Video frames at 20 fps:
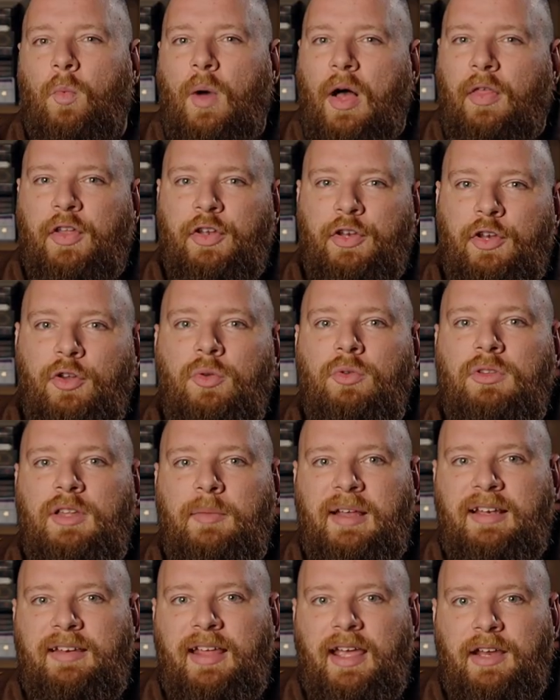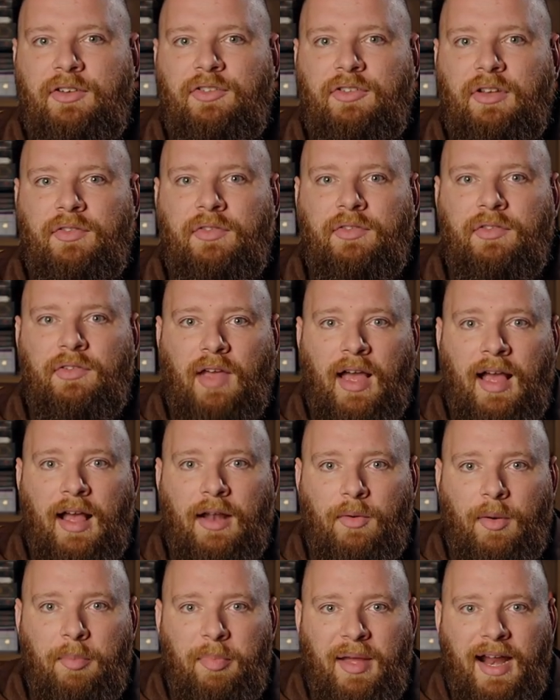While the new limitations
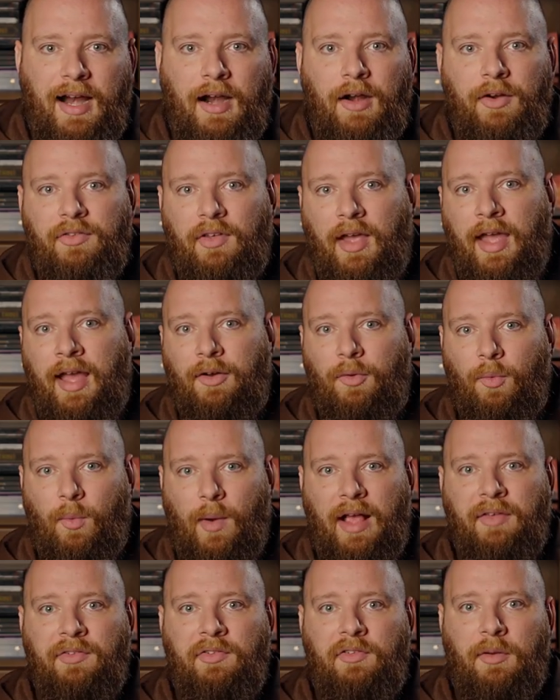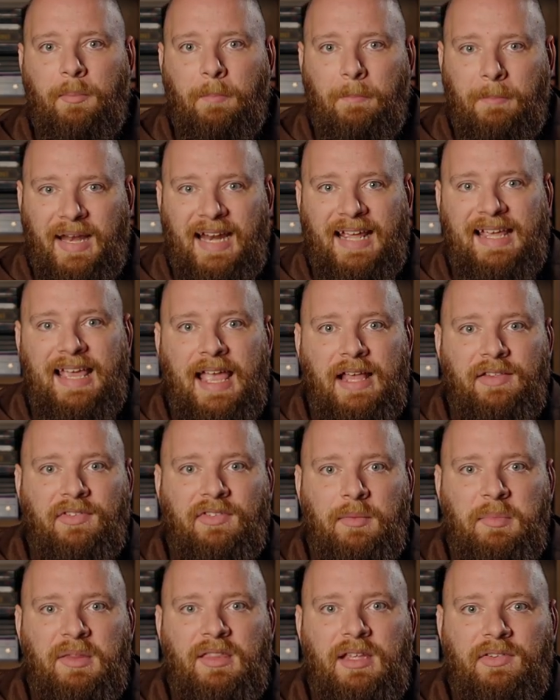on repairs and rest mitigate
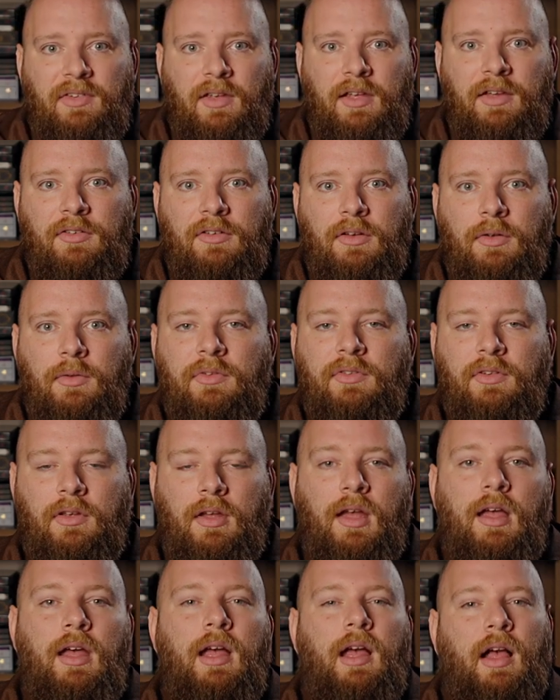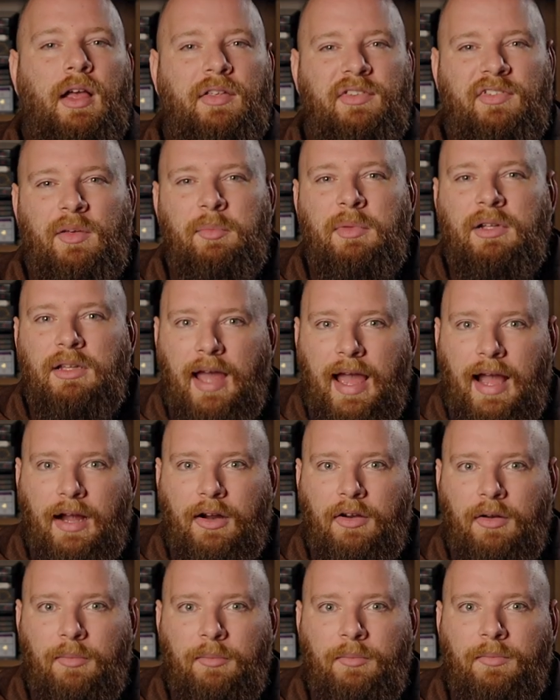some of these issues, a
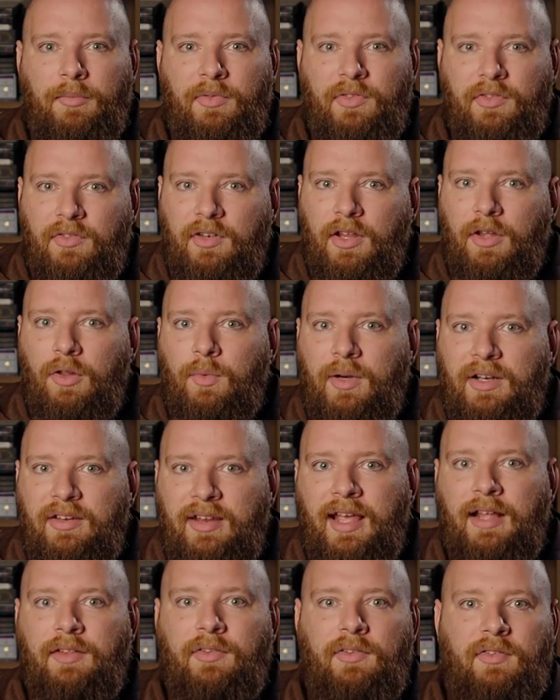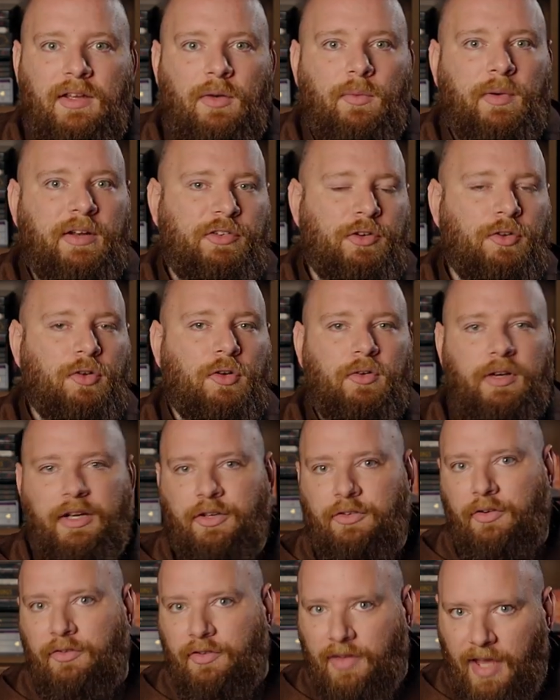simulacrum still retains the original
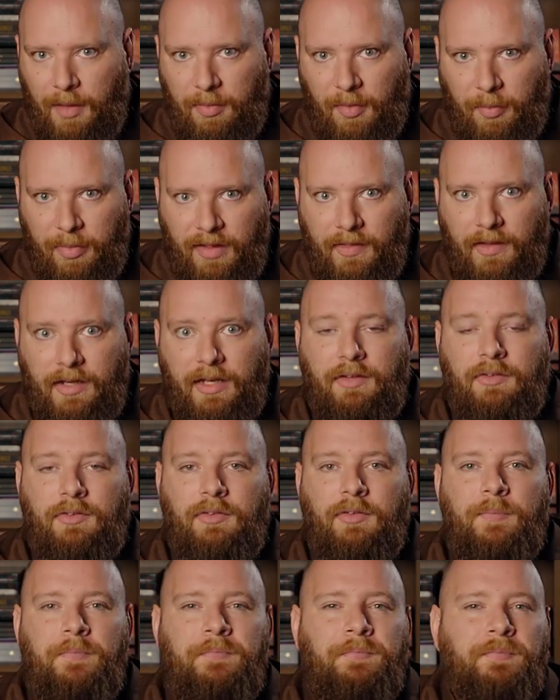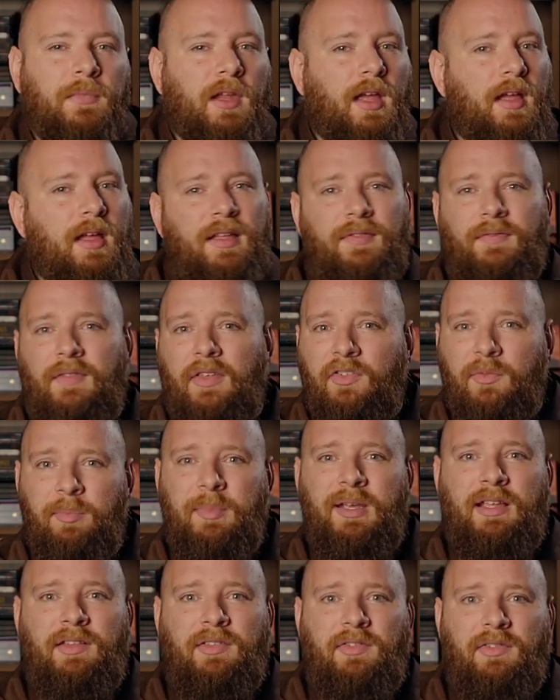creature's capabilities. This
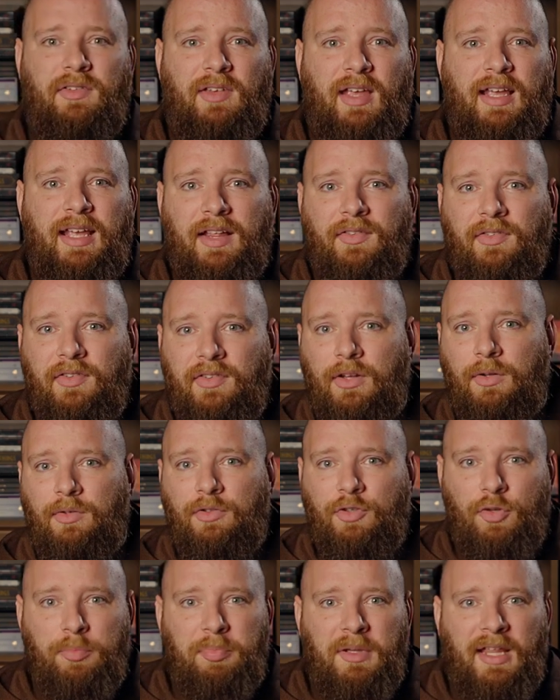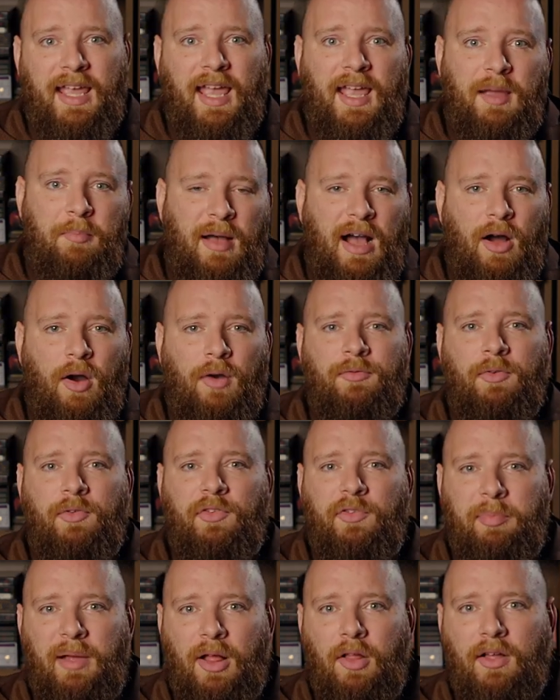means it can still duplicate powerful
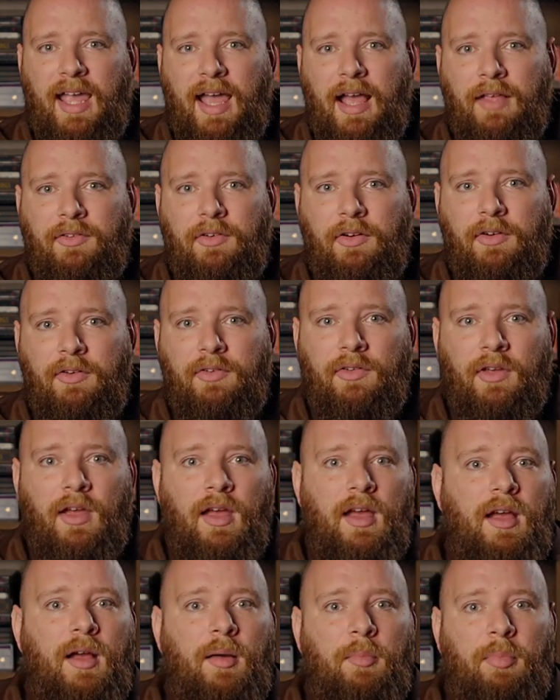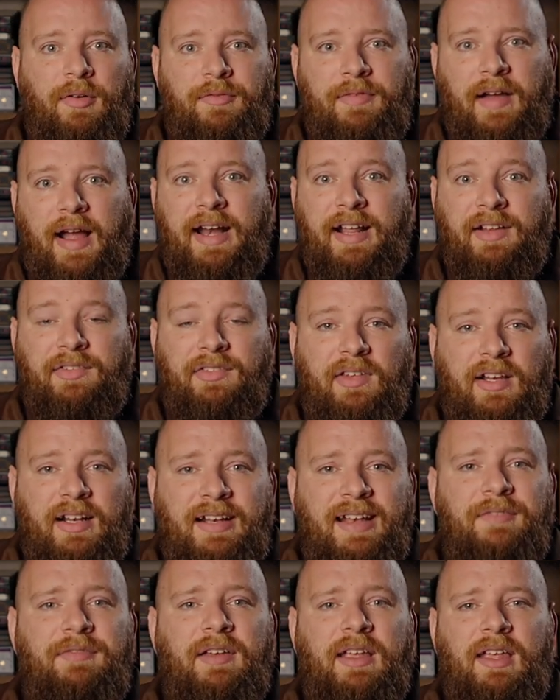spellcasters, providing
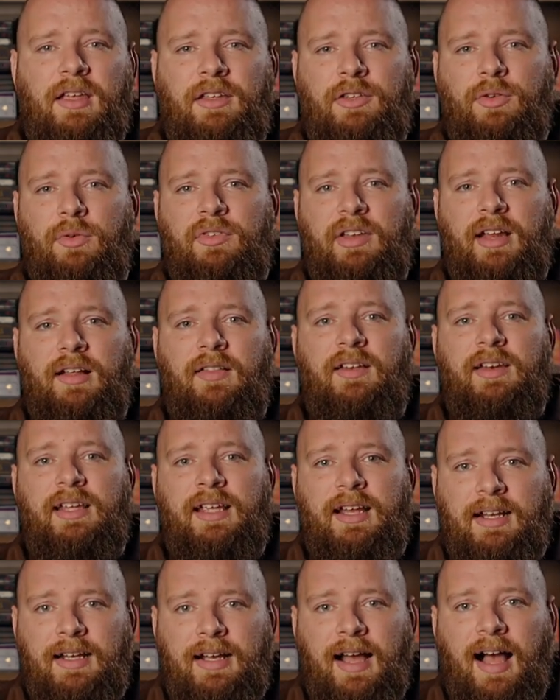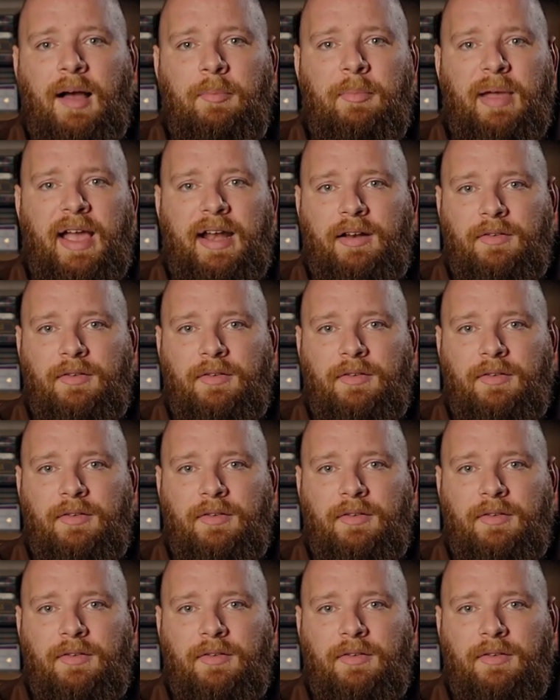significant utility and combat